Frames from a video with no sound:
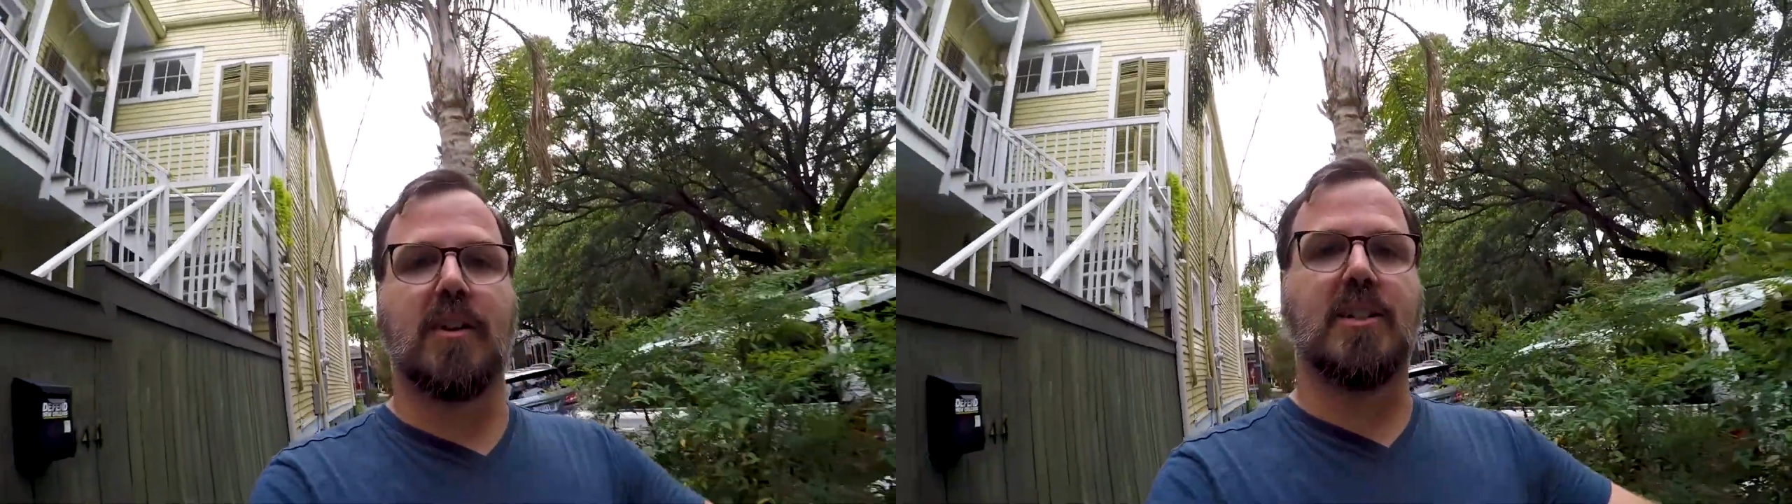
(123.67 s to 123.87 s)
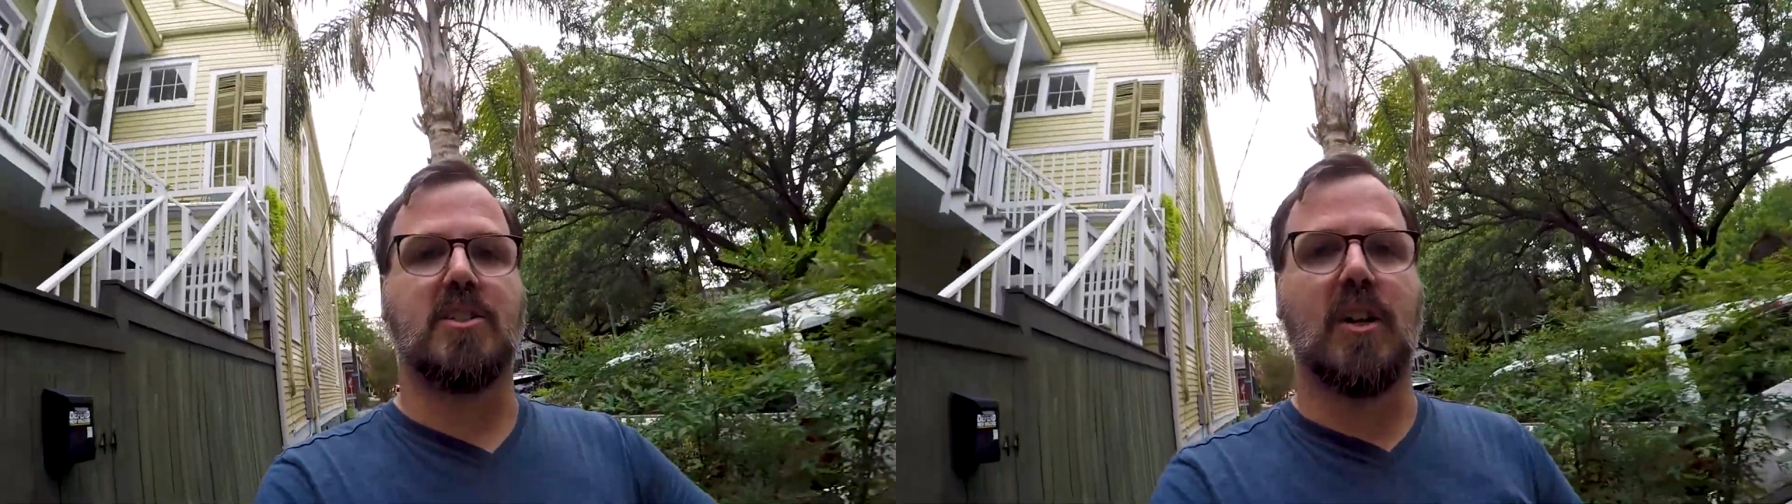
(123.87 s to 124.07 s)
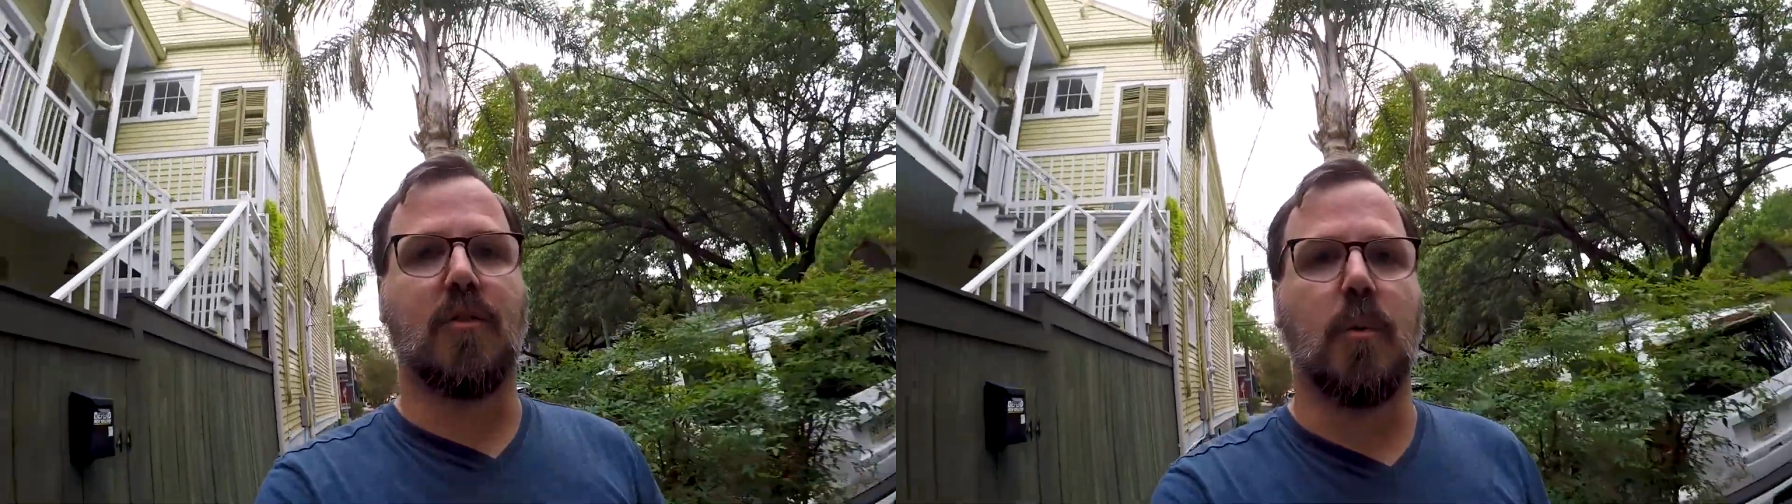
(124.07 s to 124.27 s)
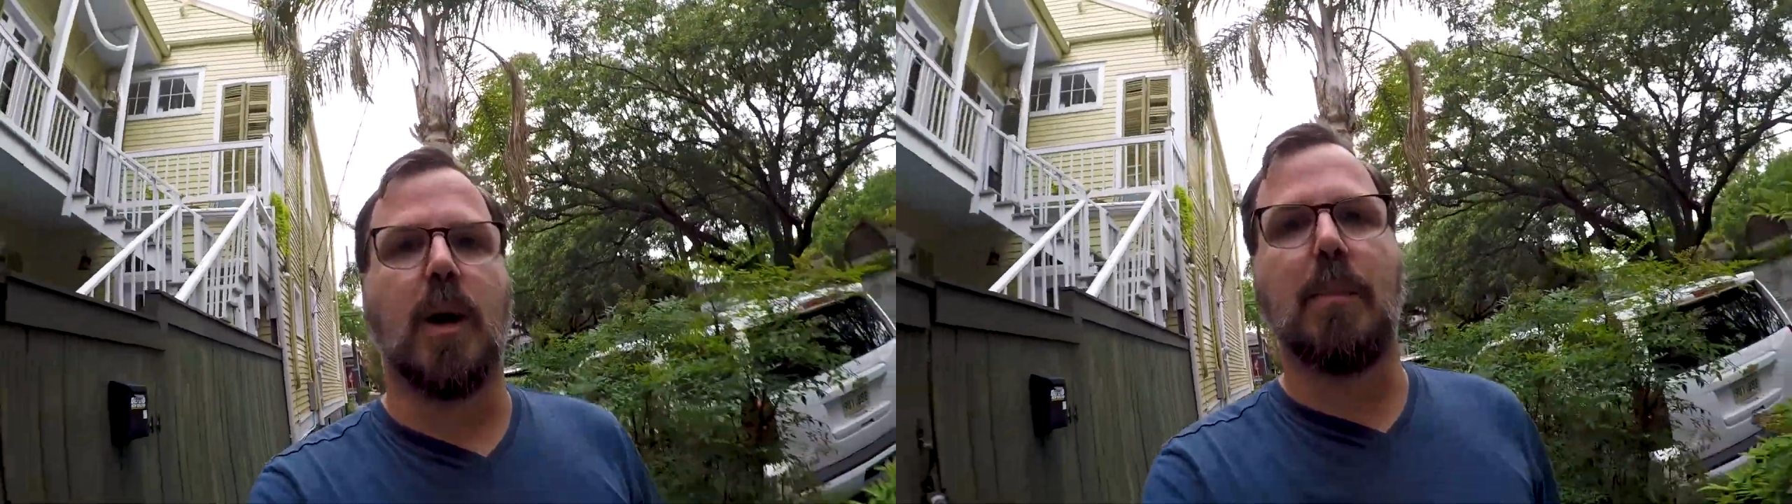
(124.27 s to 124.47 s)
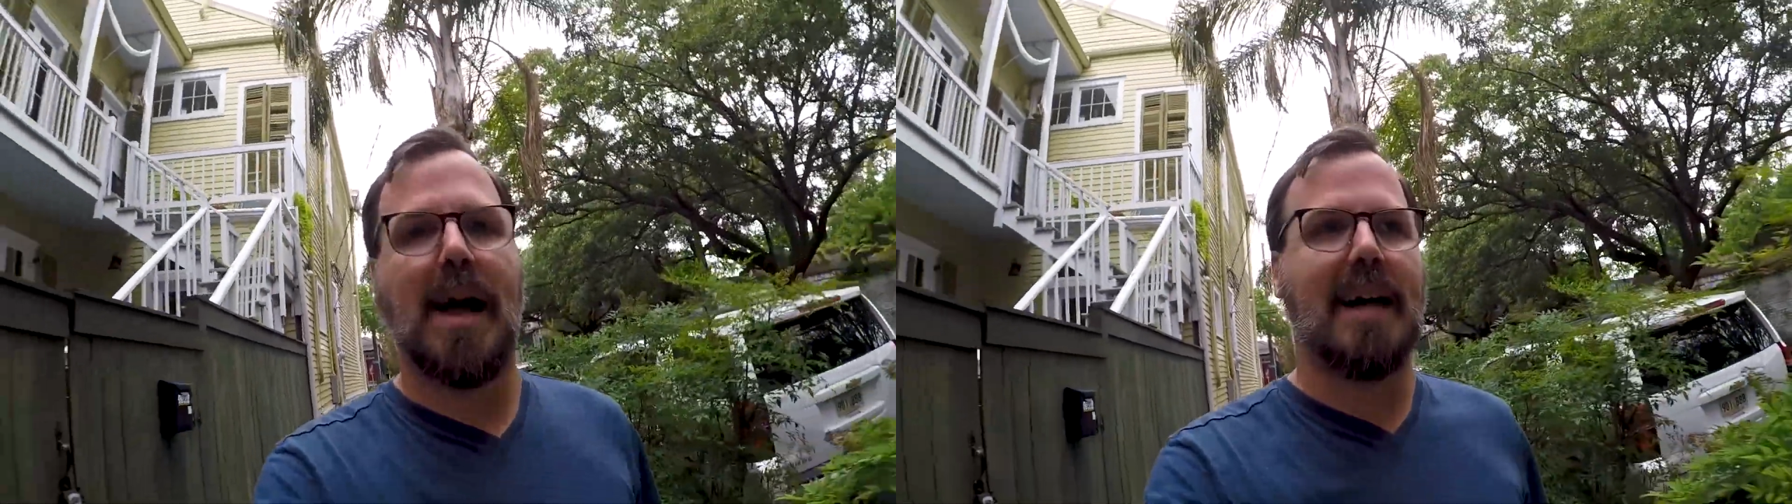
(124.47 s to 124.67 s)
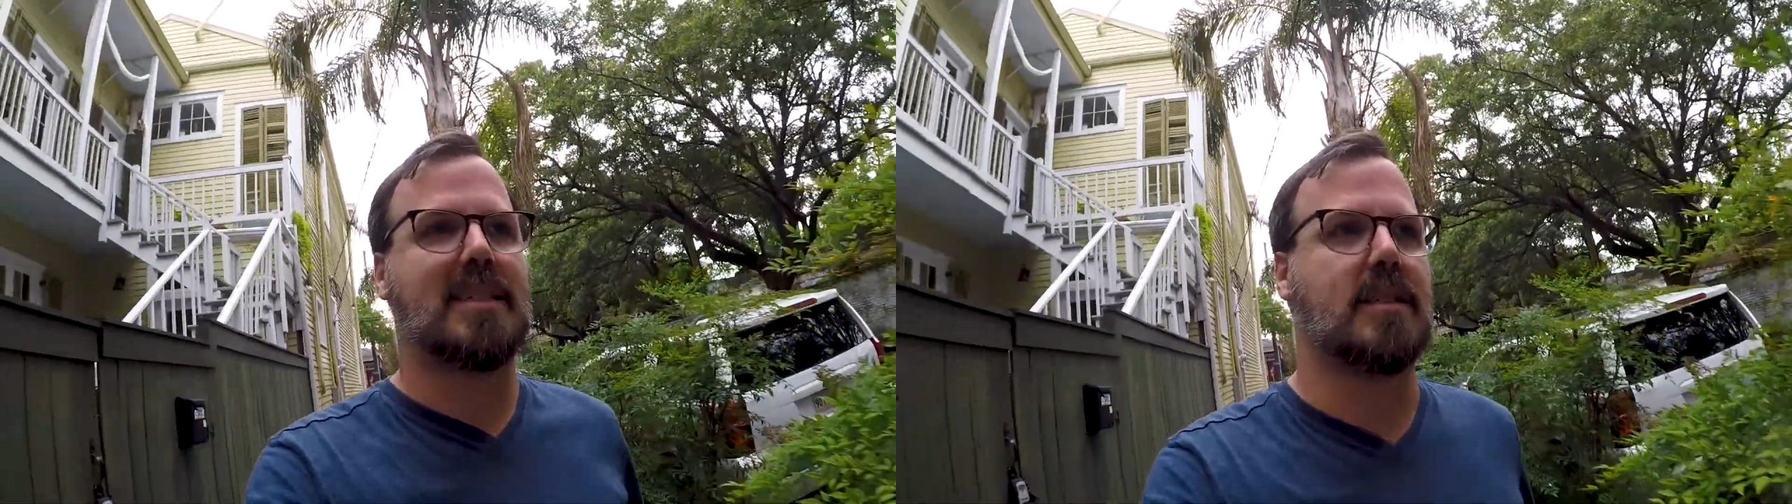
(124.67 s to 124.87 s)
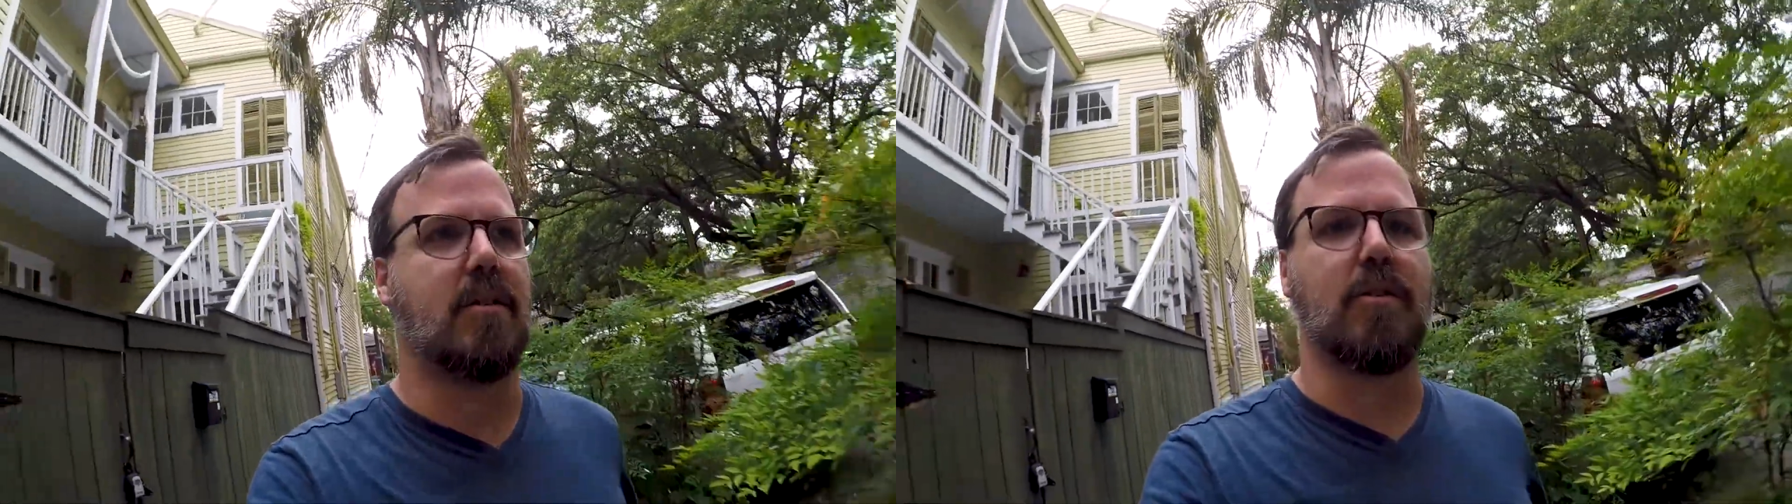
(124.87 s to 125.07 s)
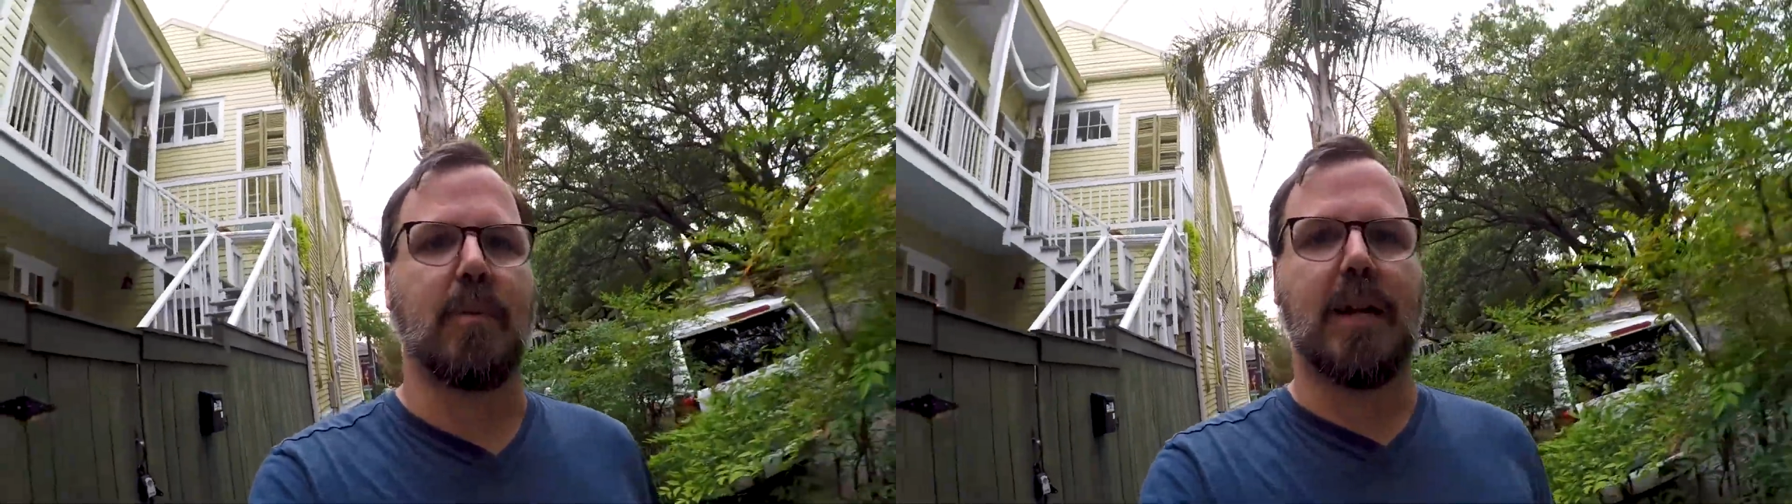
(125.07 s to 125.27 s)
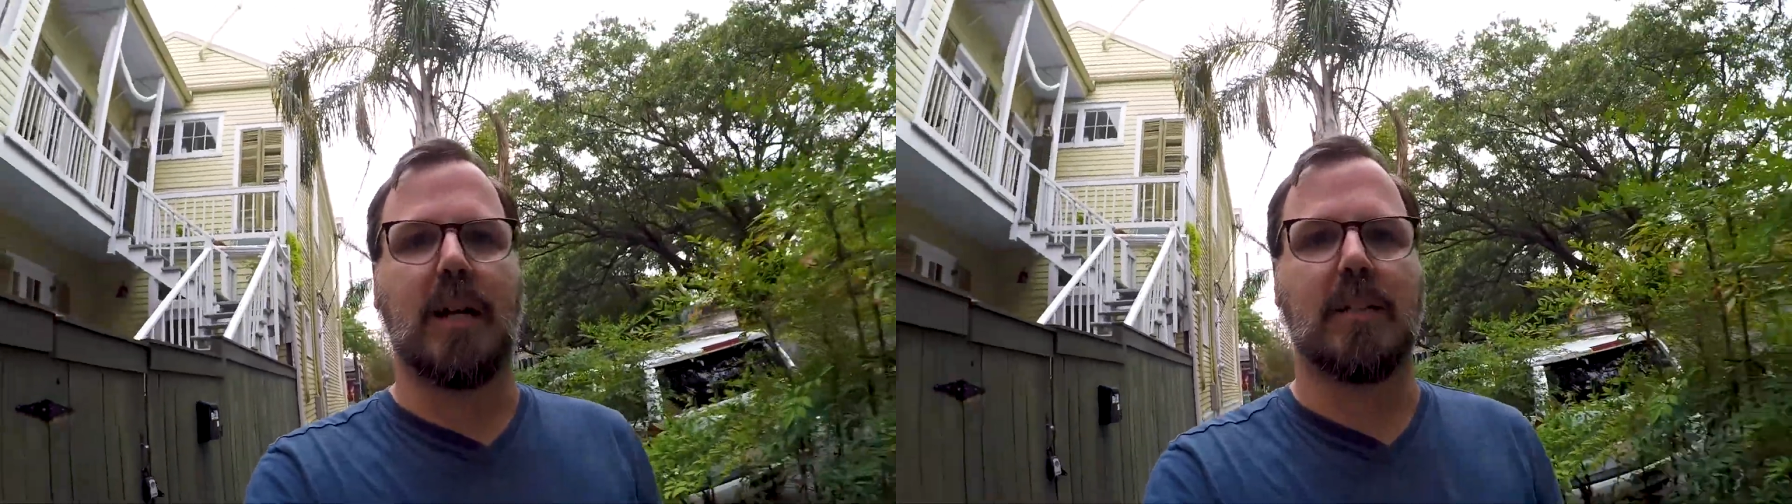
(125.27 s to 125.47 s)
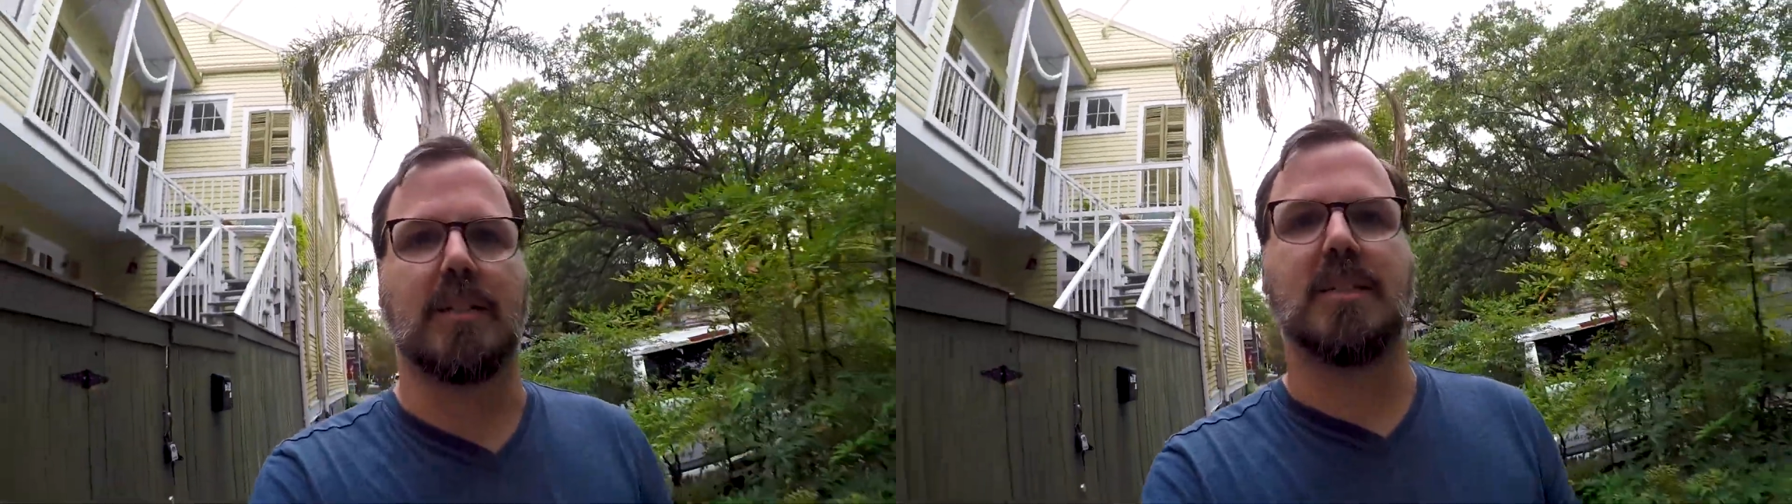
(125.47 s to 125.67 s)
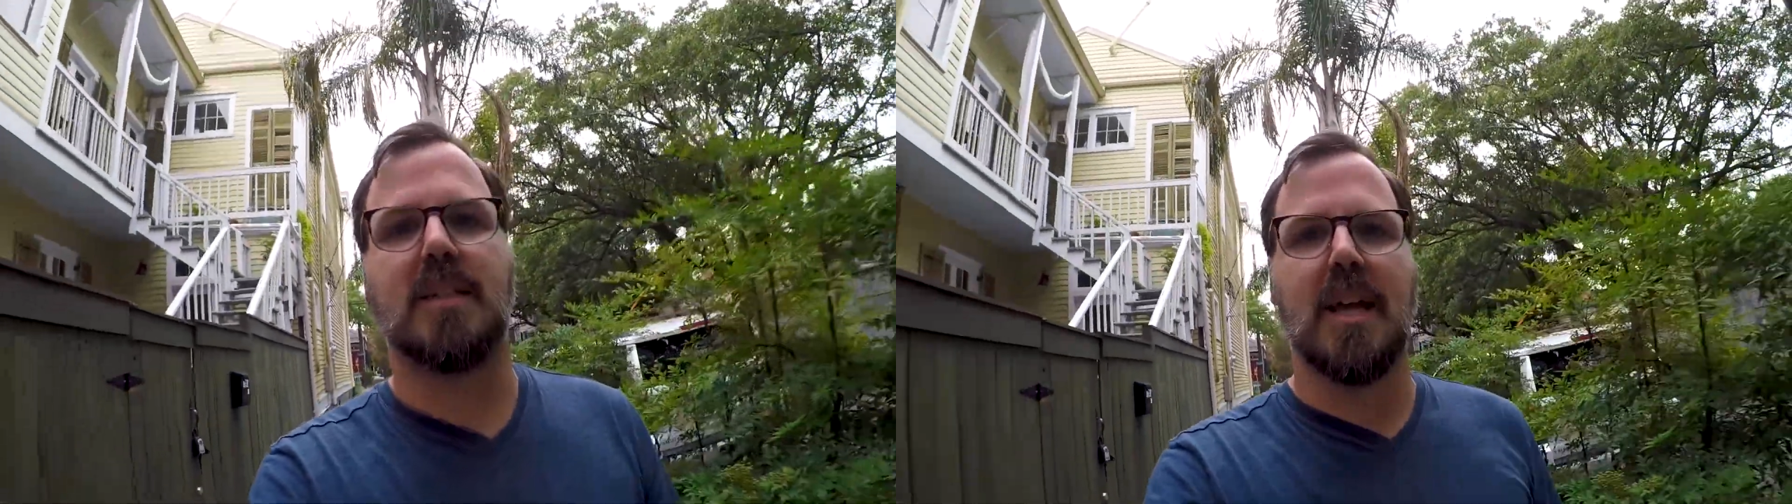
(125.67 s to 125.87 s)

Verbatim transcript: get yourself a rail pass for three dollars,